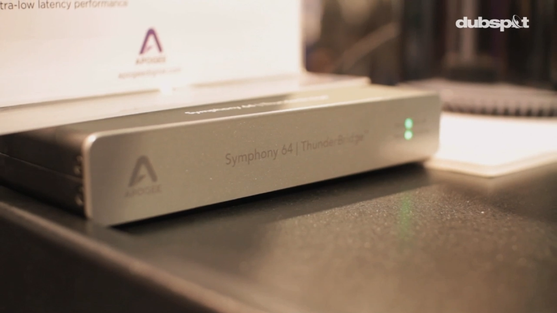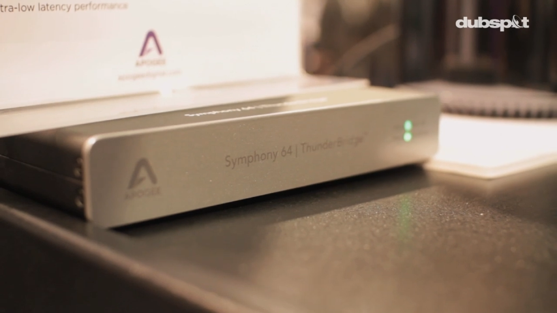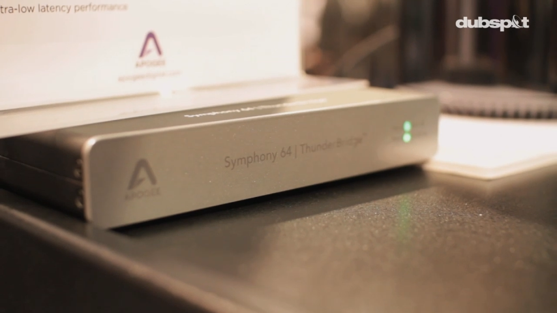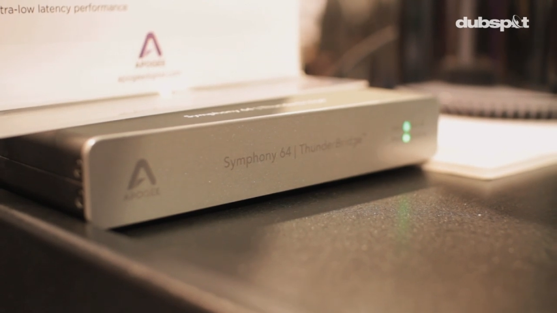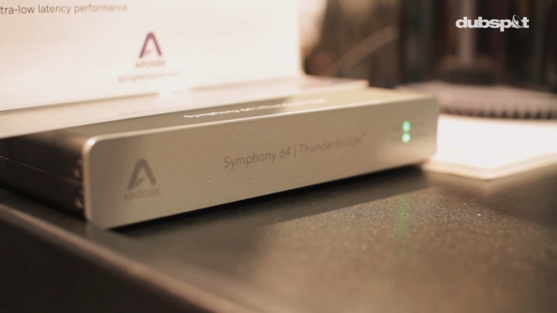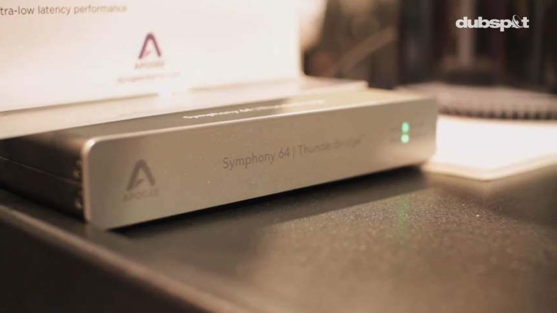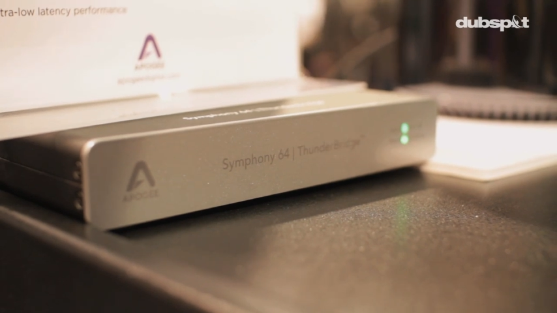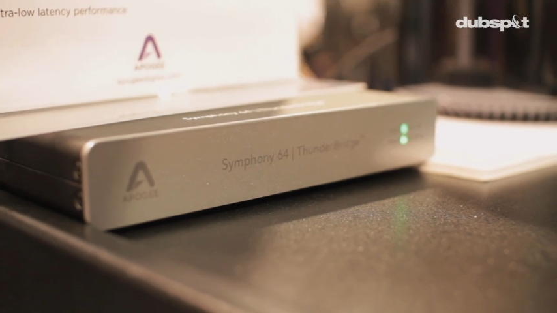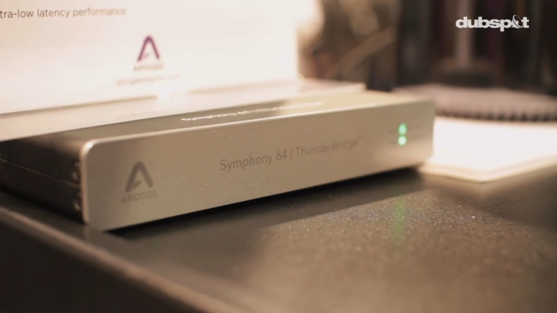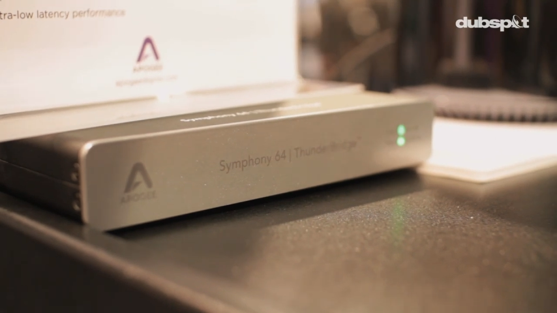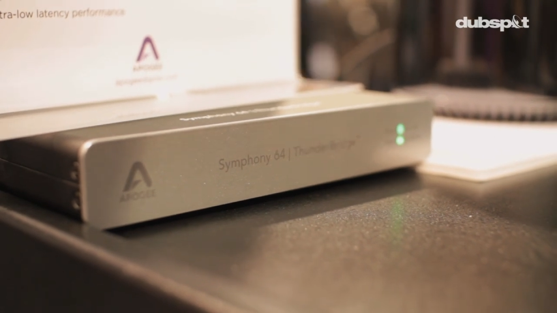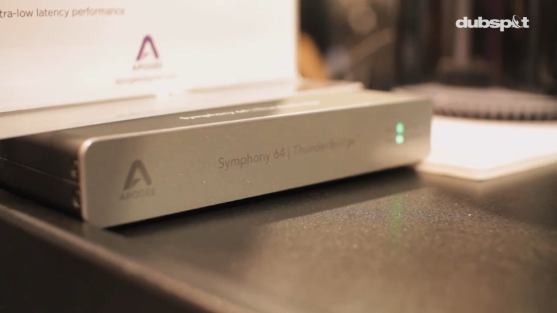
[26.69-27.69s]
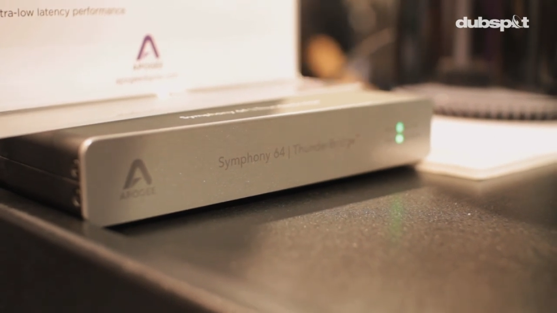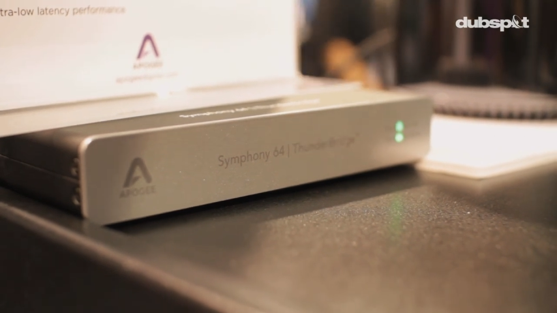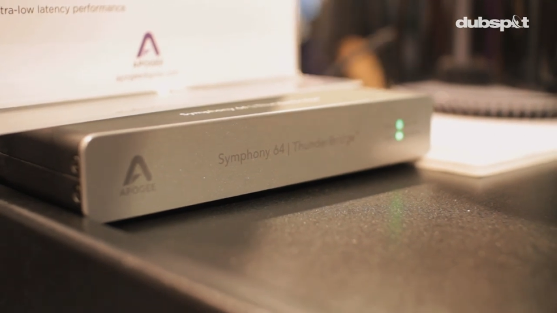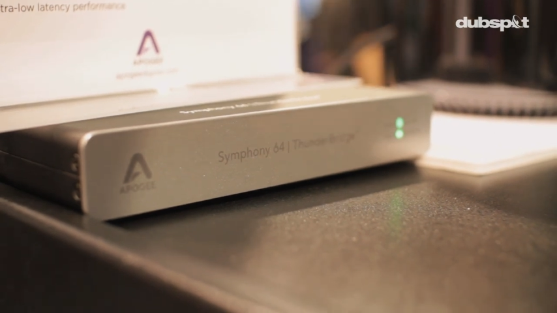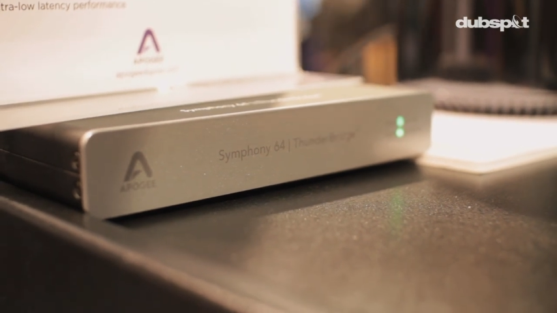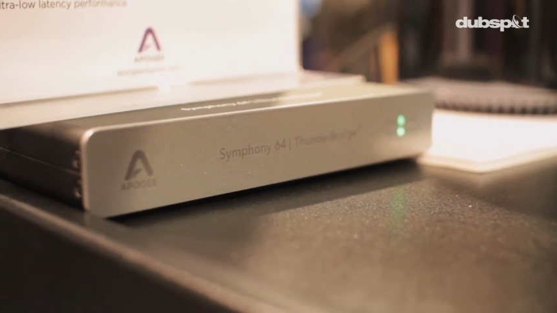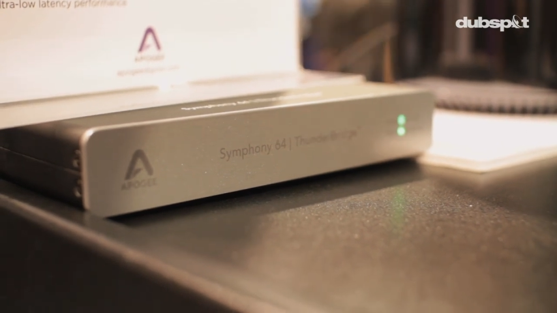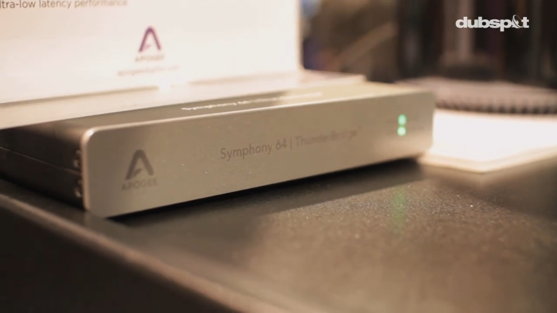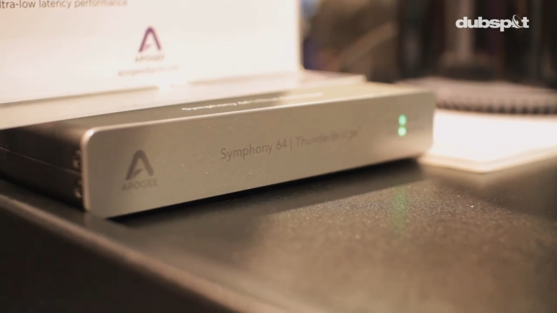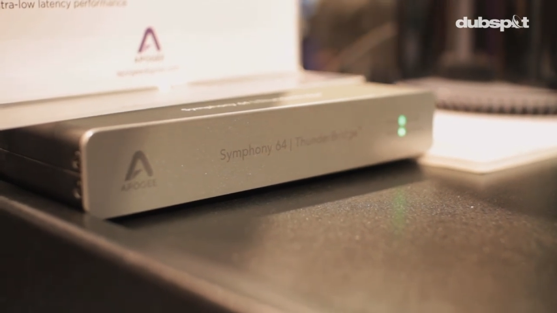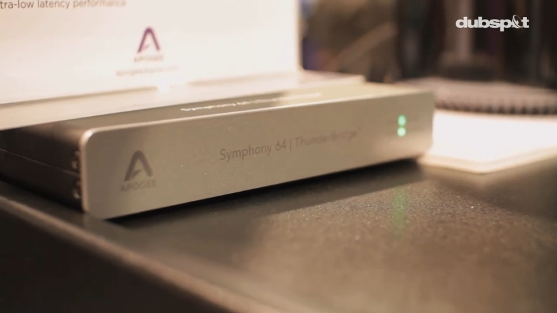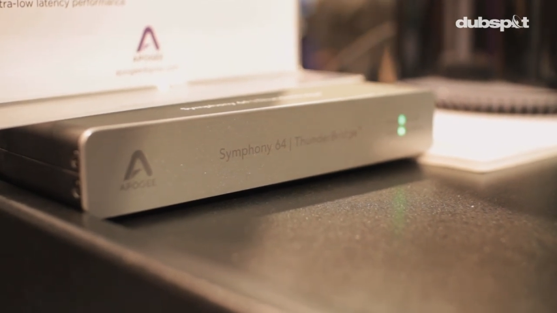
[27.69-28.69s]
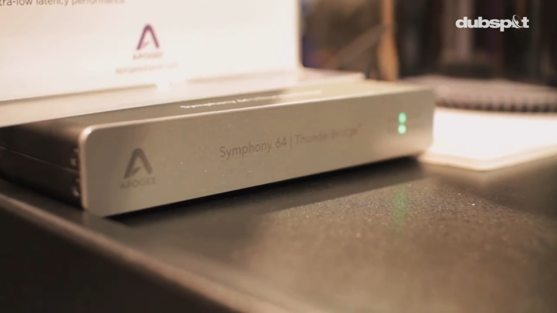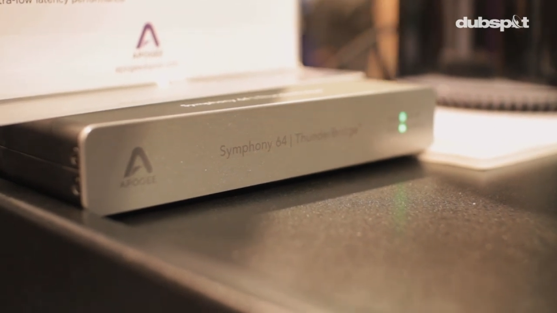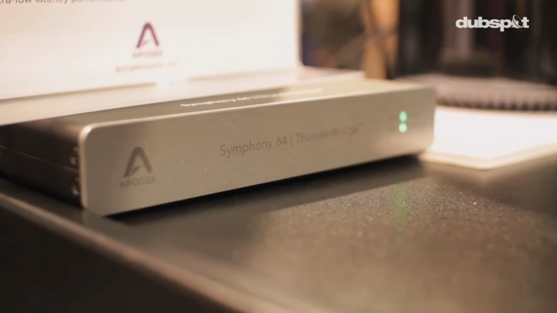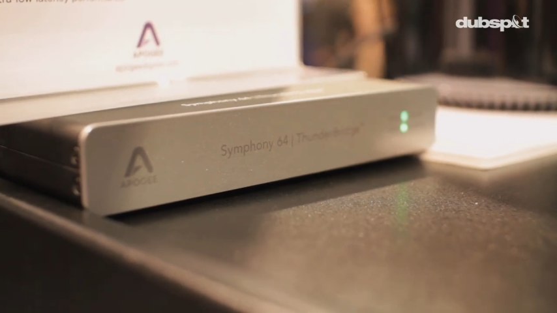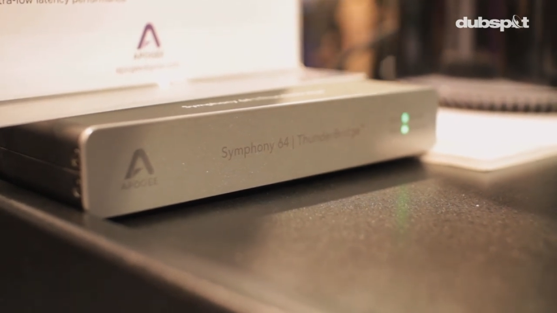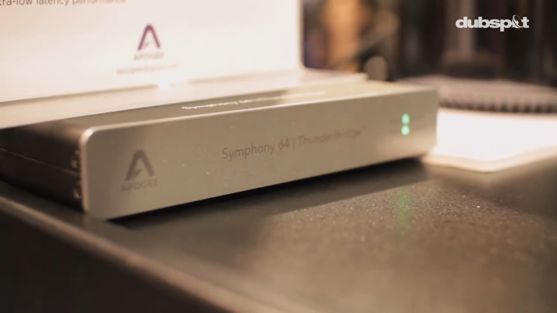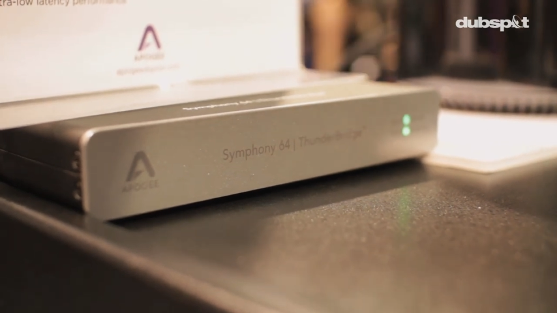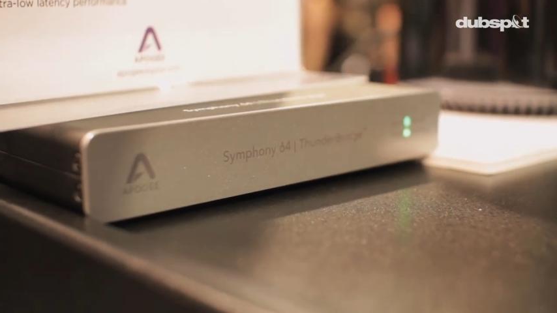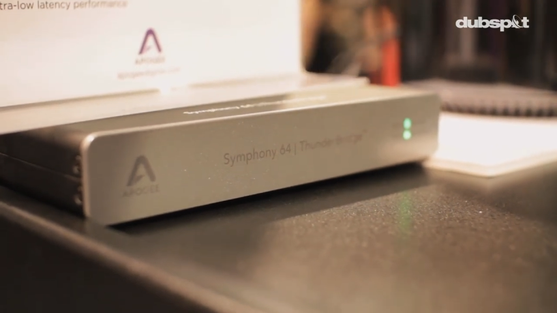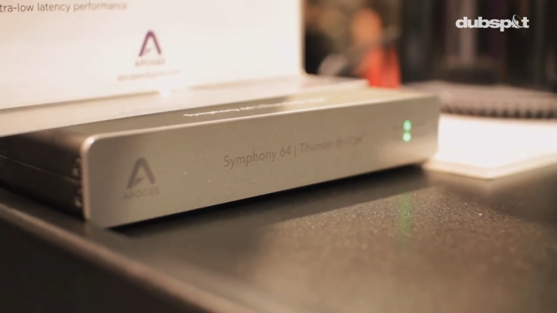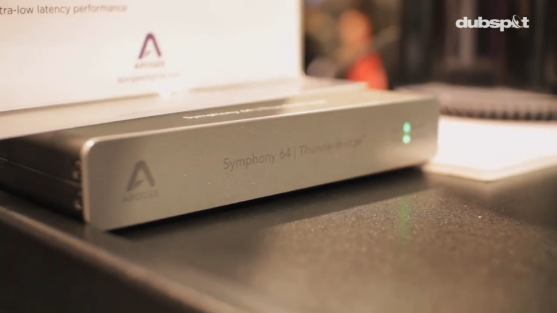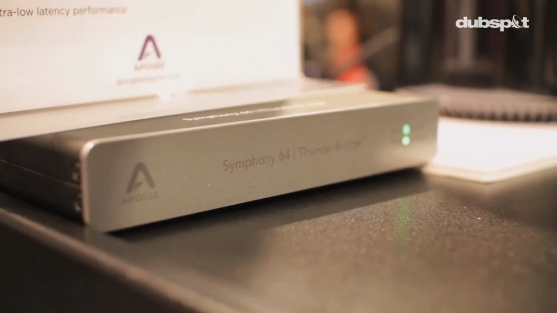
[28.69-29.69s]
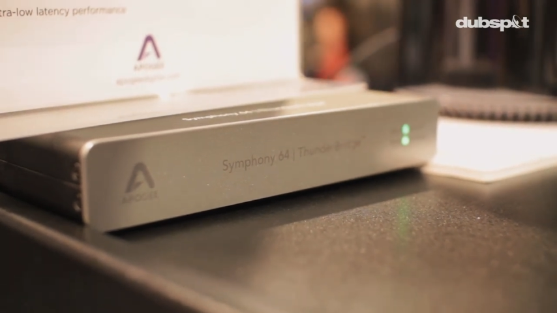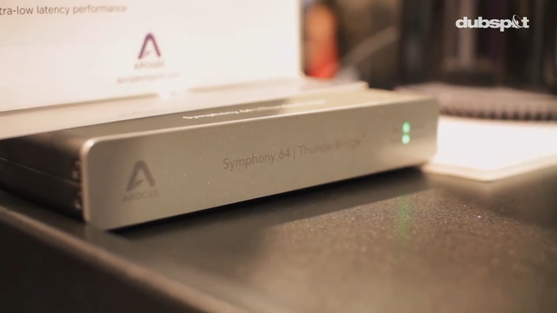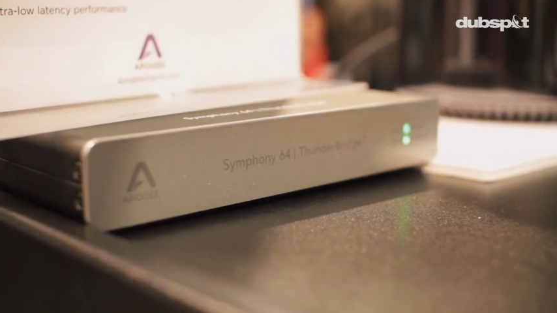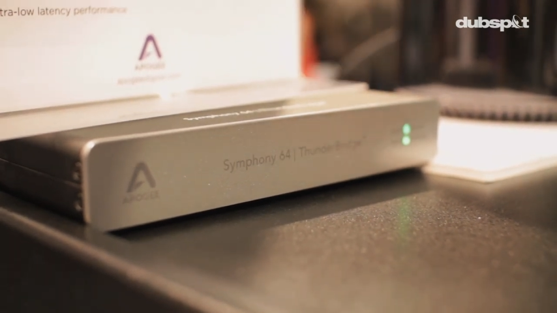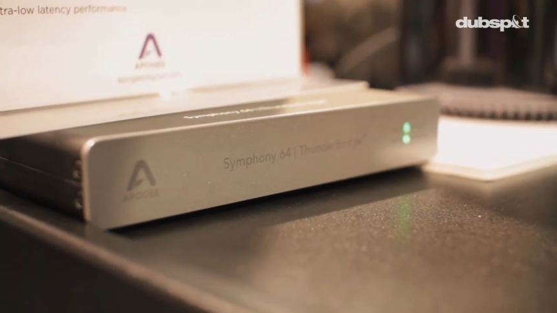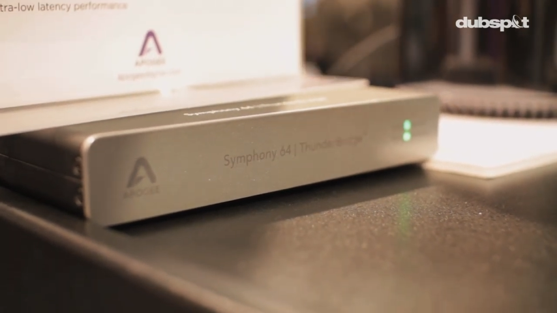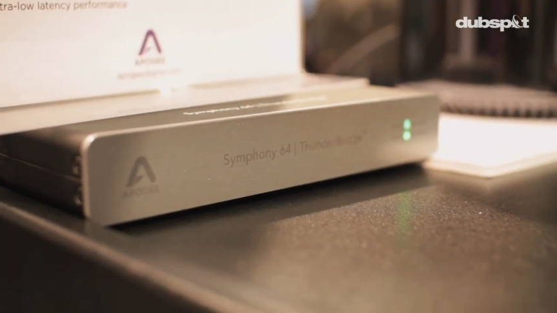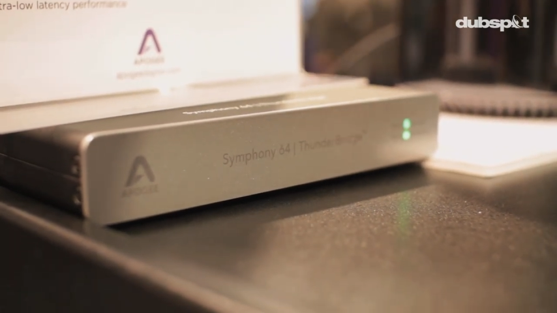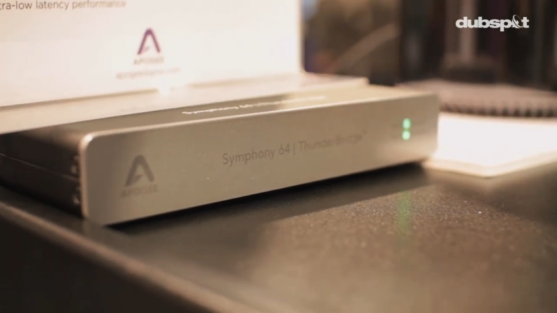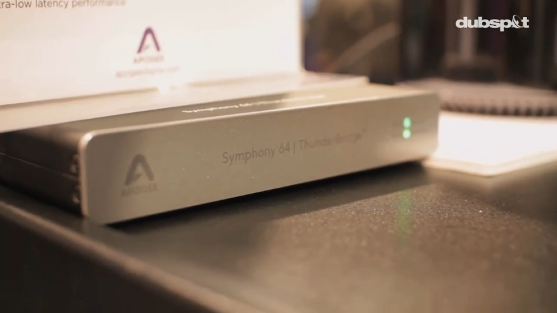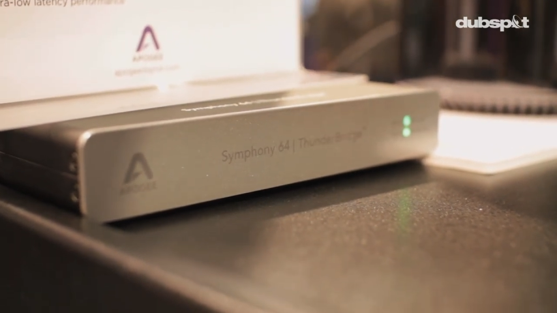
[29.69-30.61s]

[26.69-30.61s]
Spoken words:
[unreadable: no face in view]